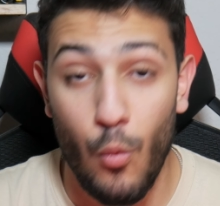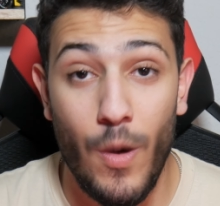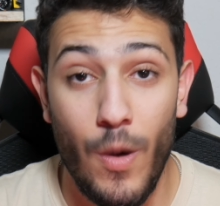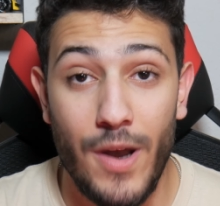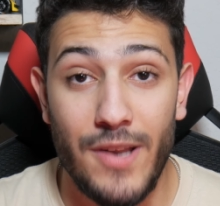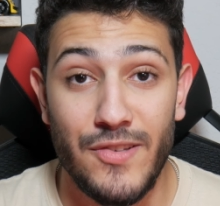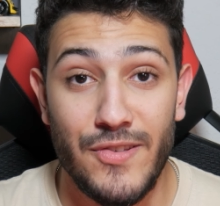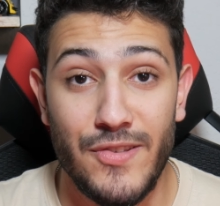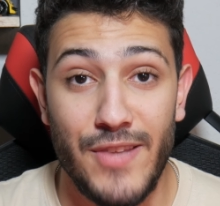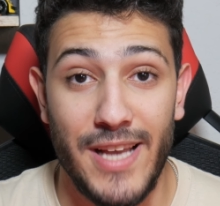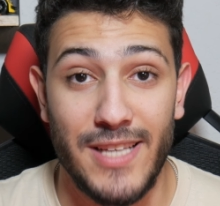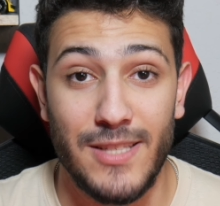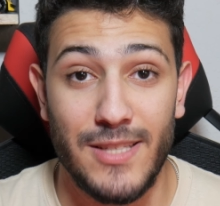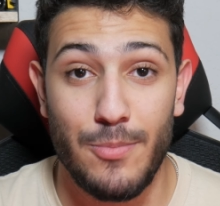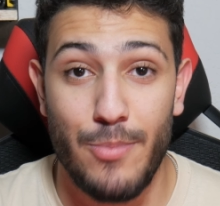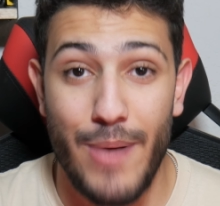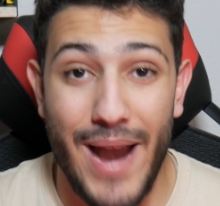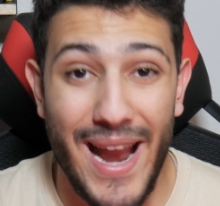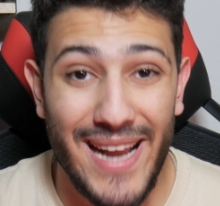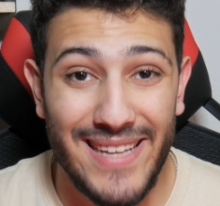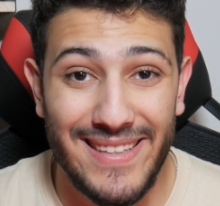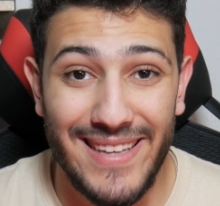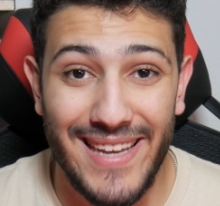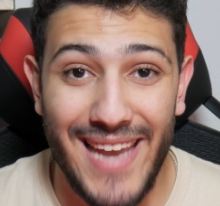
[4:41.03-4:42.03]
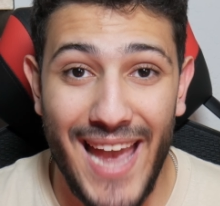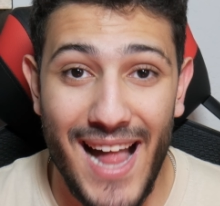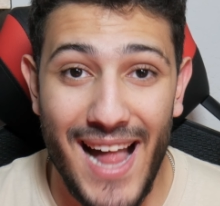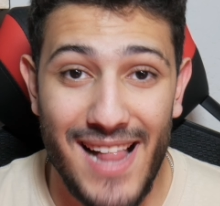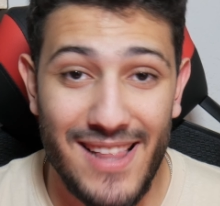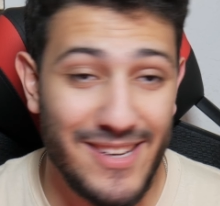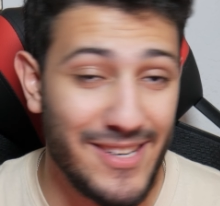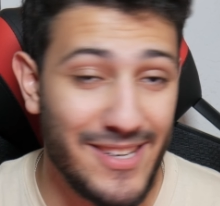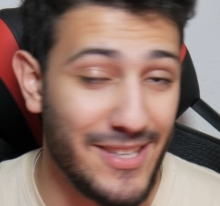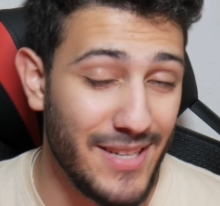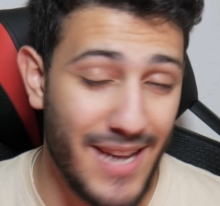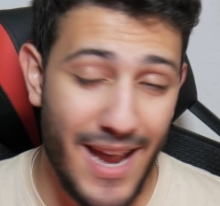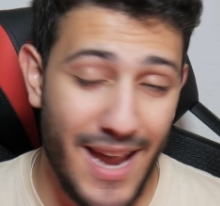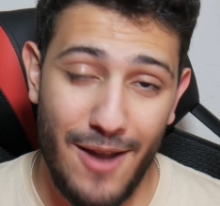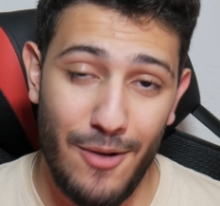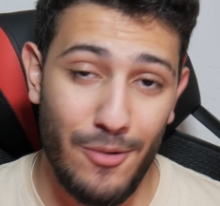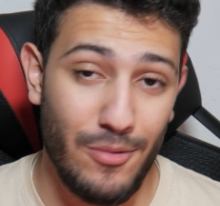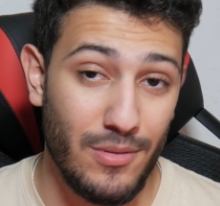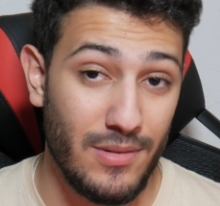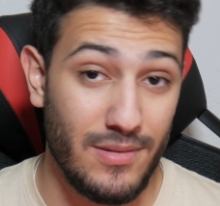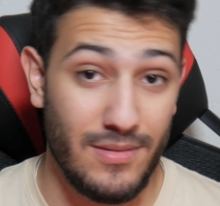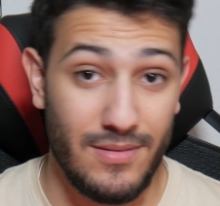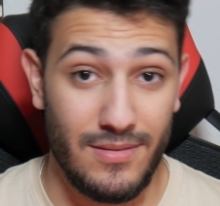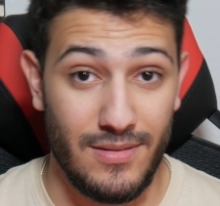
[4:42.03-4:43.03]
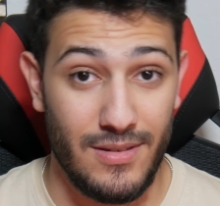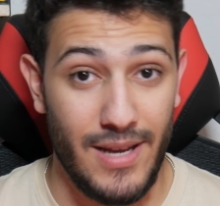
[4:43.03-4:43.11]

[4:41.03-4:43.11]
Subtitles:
What is next? Practicality. Now,